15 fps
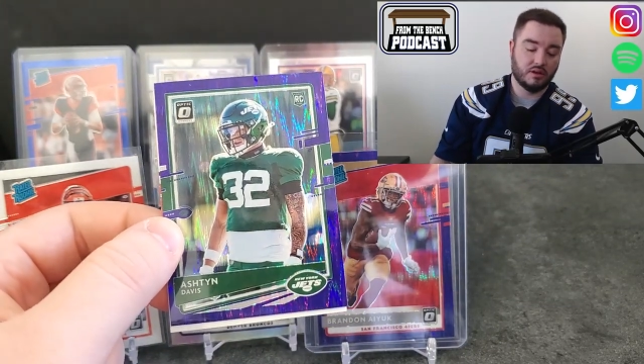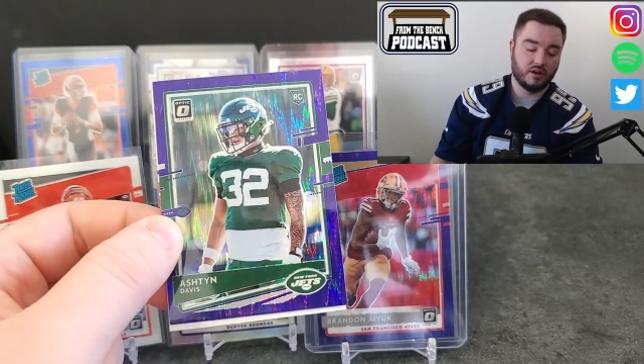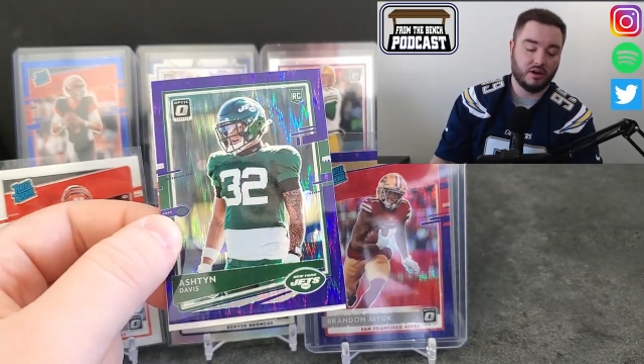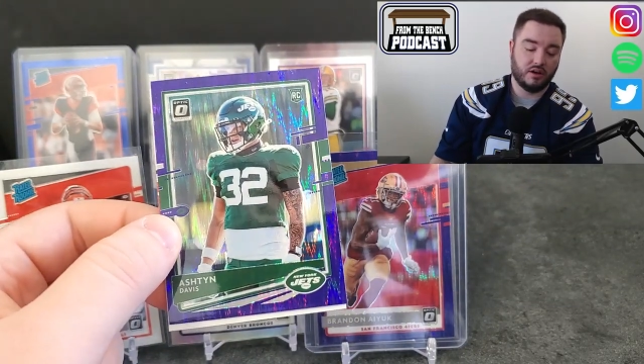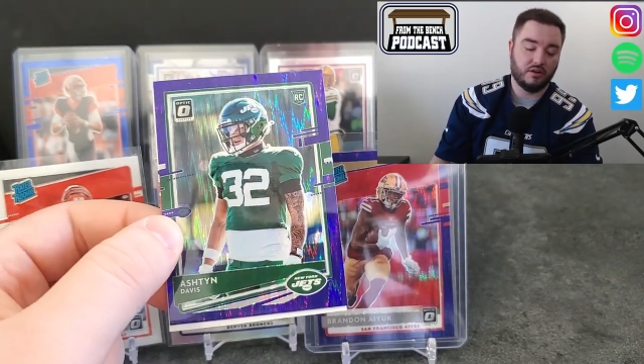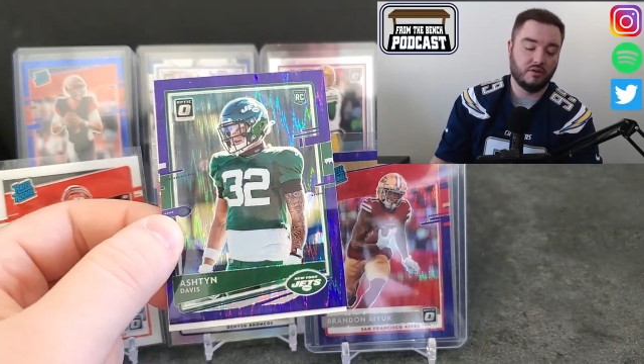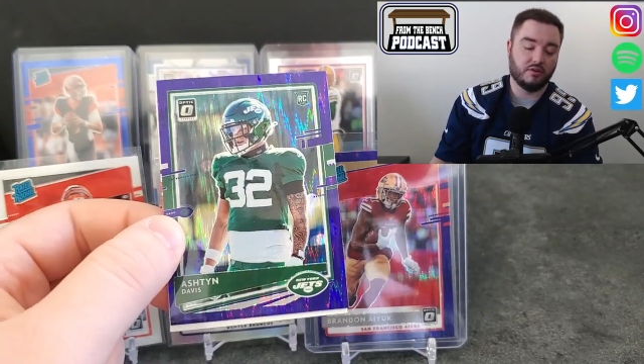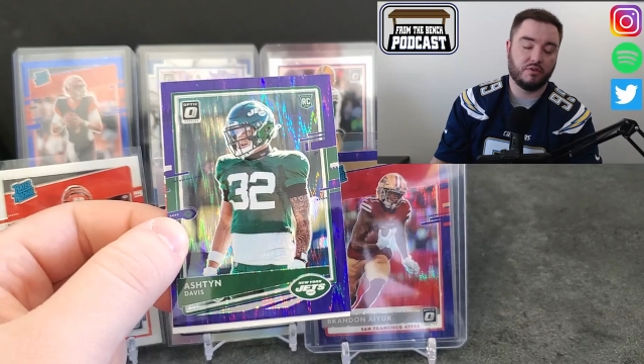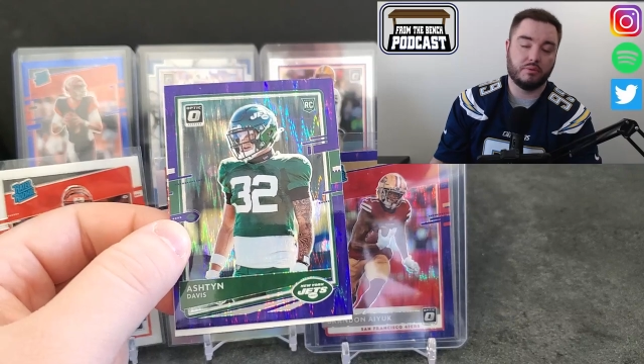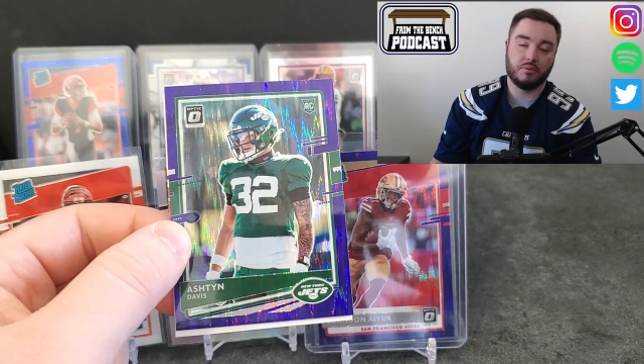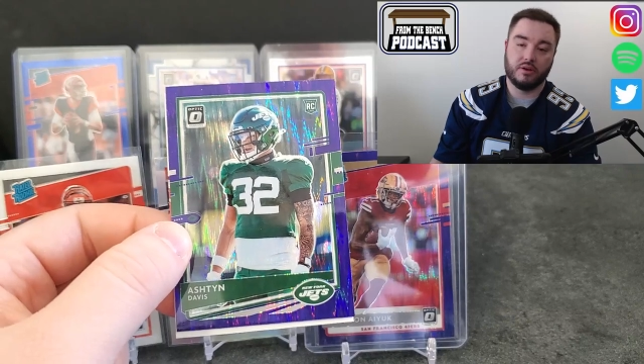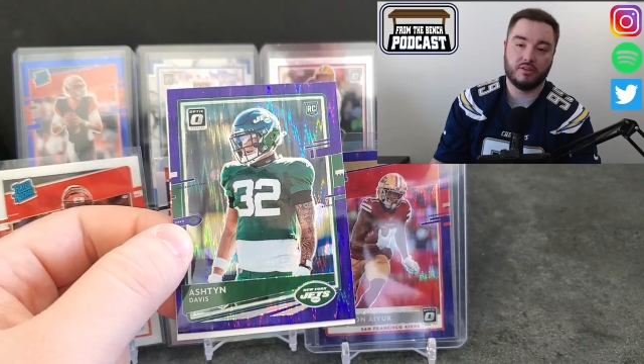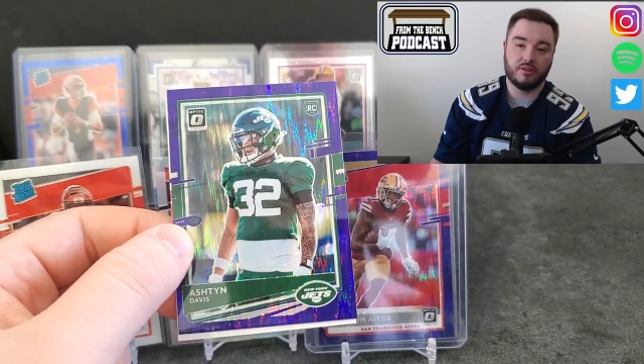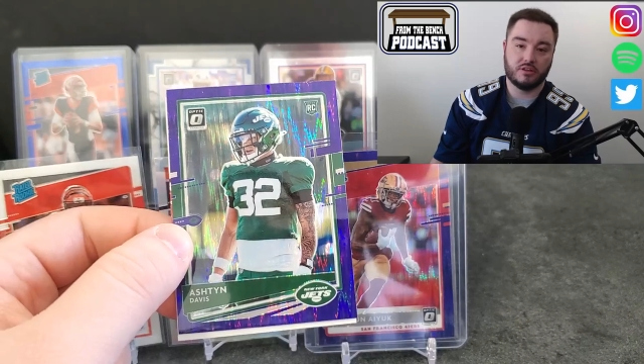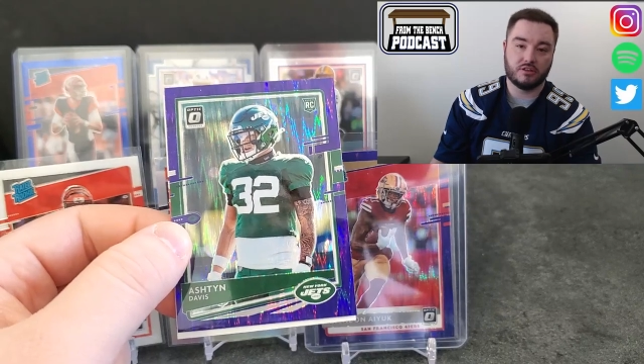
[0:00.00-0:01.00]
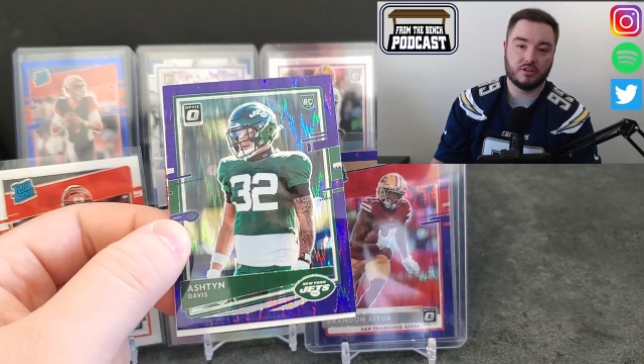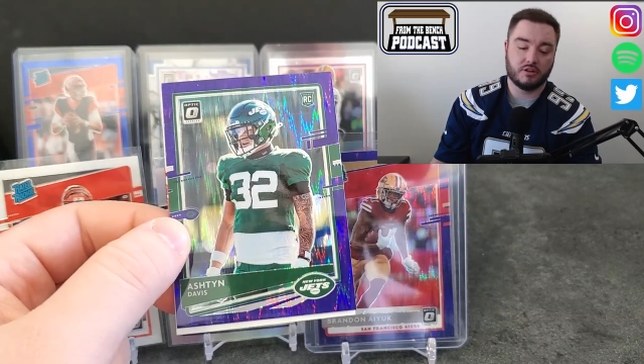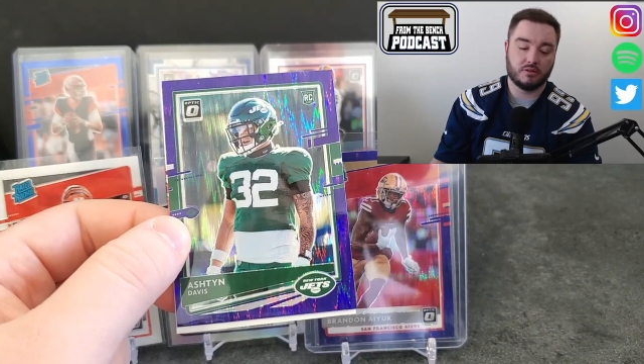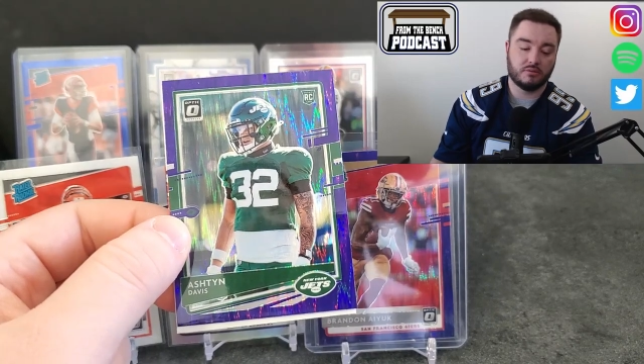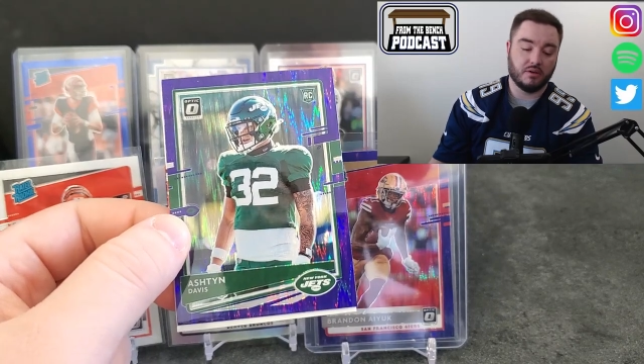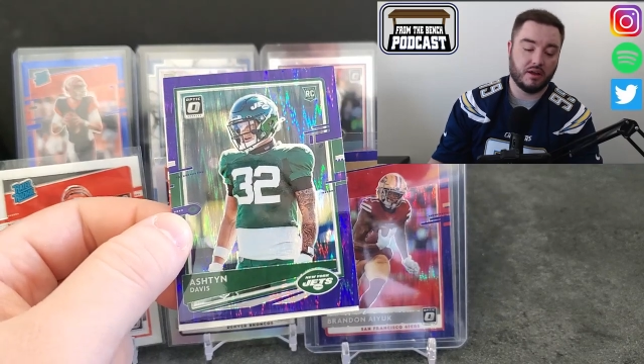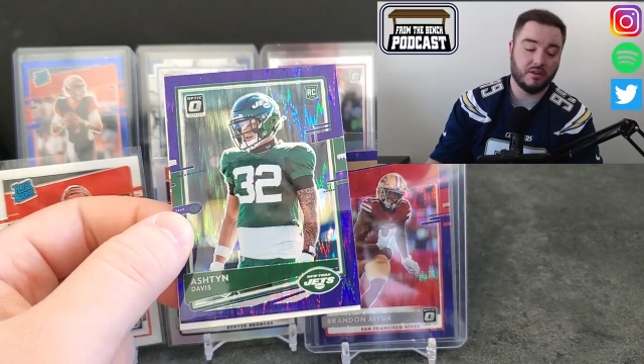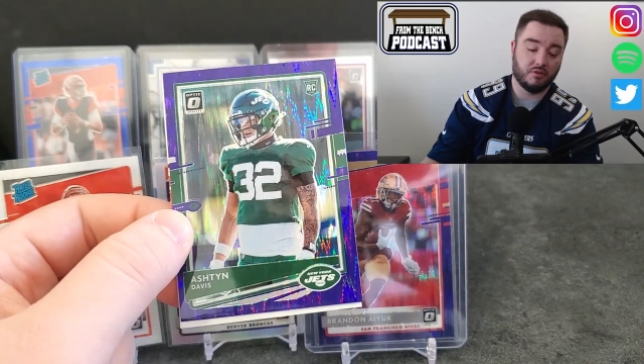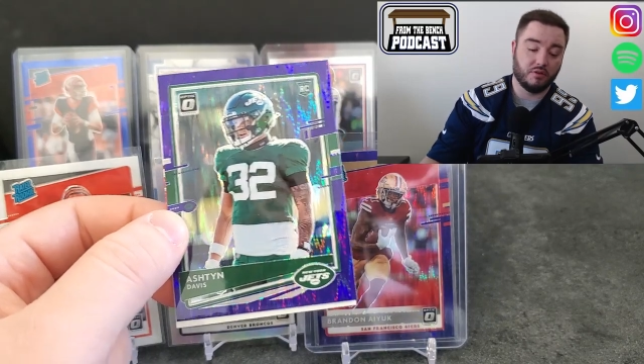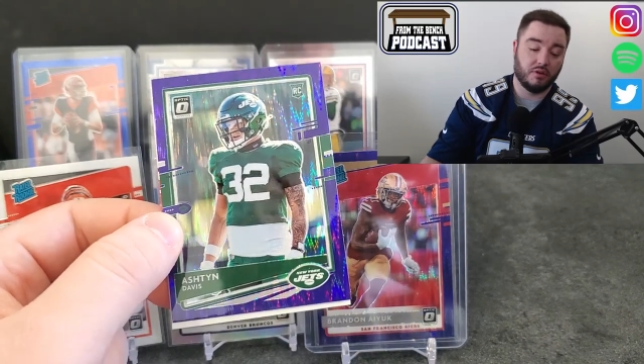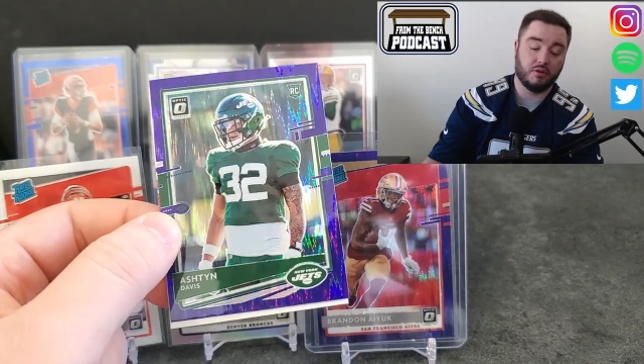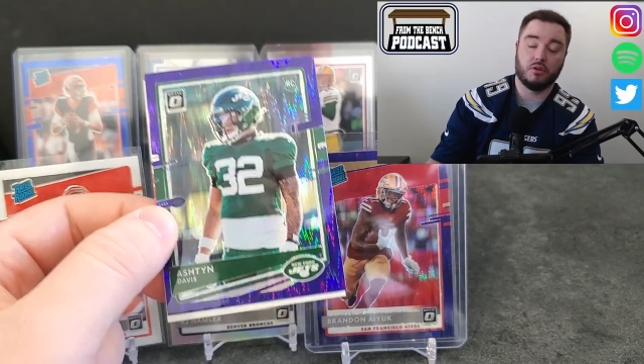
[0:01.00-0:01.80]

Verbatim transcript: I don't know if he played this year. I didn't really